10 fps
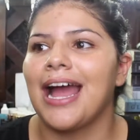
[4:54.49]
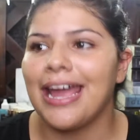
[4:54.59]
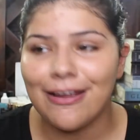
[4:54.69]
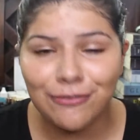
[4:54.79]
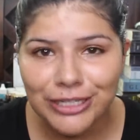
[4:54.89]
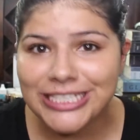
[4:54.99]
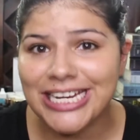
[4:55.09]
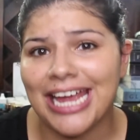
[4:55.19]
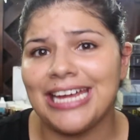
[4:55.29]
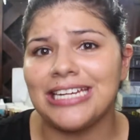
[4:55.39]
every
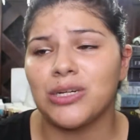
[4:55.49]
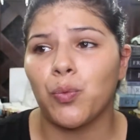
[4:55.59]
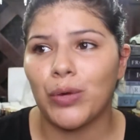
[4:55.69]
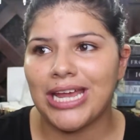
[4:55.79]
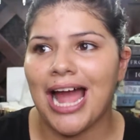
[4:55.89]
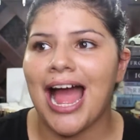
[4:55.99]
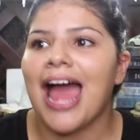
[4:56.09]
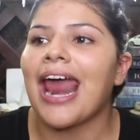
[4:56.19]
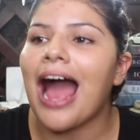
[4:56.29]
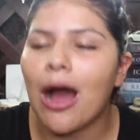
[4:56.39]
date we
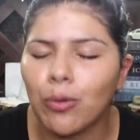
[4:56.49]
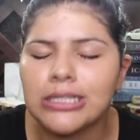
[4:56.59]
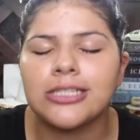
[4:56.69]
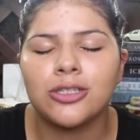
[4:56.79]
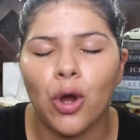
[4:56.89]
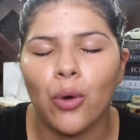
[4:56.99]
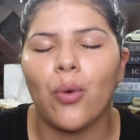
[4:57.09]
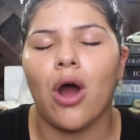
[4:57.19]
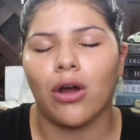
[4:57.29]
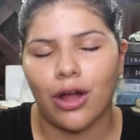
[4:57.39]
had, I was
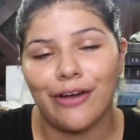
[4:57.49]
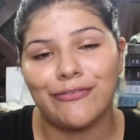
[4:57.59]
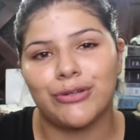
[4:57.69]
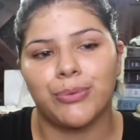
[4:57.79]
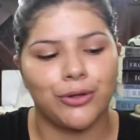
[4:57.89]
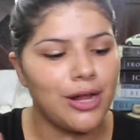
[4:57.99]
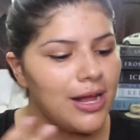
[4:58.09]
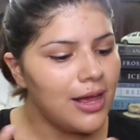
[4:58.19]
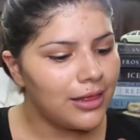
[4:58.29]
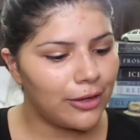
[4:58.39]
so uncomfortable.
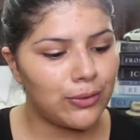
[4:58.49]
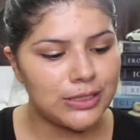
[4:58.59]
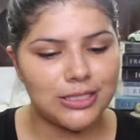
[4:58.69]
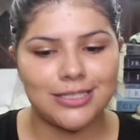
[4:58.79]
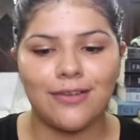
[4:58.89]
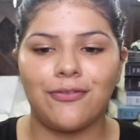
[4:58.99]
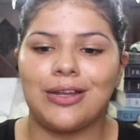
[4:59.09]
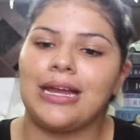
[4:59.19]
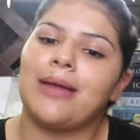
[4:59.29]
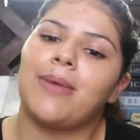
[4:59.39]
There was just
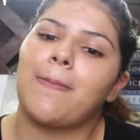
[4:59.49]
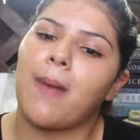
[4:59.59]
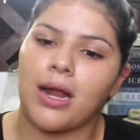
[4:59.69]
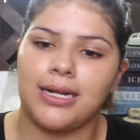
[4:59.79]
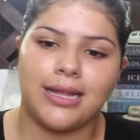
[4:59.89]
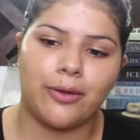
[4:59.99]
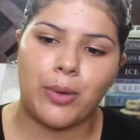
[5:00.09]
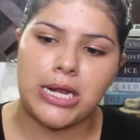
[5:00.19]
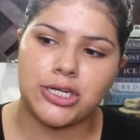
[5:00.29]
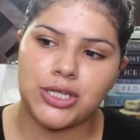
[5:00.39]
something in my body
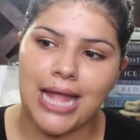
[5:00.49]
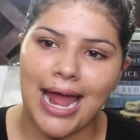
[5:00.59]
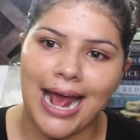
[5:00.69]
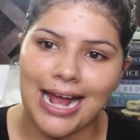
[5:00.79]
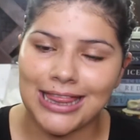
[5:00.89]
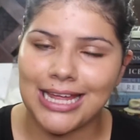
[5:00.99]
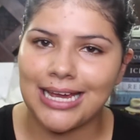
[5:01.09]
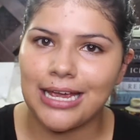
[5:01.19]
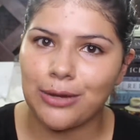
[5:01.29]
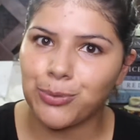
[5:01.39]
language that I think
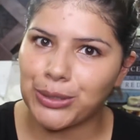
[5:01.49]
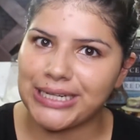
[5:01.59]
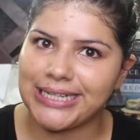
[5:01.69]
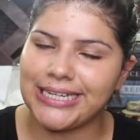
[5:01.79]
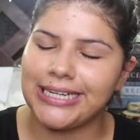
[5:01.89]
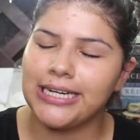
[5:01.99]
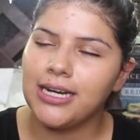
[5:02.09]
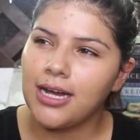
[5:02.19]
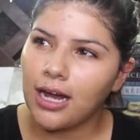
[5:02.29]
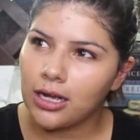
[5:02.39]
he really
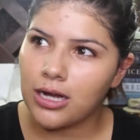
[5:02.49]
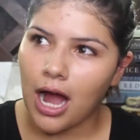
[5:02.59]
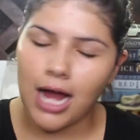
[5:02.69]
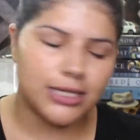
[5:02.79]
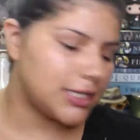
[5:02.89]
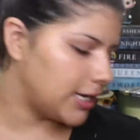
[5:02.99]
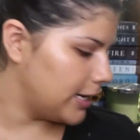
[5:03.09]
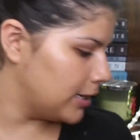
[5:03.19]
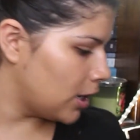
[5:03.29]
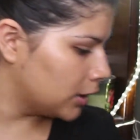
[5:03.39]
got and